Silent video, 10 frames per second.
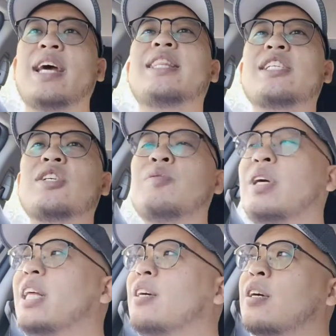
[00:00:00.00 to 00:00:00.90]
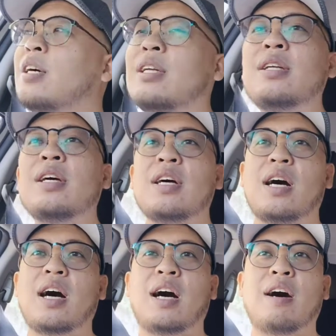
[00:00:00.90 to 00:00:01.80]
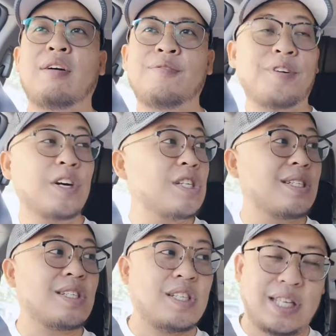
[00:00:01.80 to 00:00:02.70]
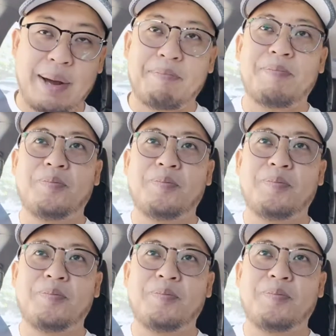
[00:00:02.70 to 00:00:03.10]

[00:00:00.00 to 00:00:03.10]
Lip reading: And that's a really good first step.